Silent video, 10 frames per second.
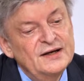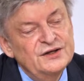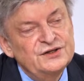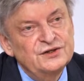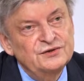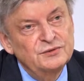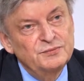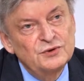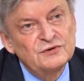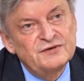So the
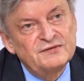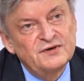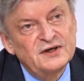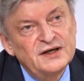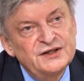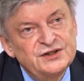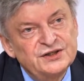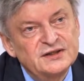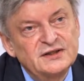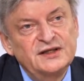book of
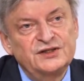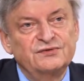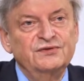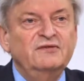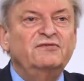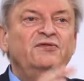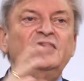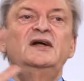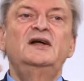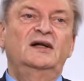Revelation is
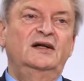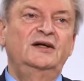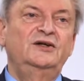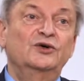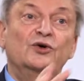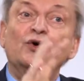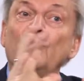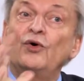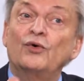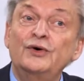revealing the
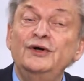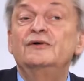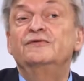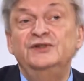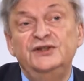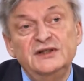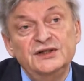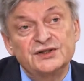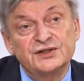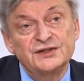glory of
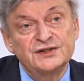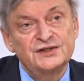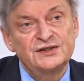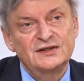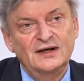Jesus.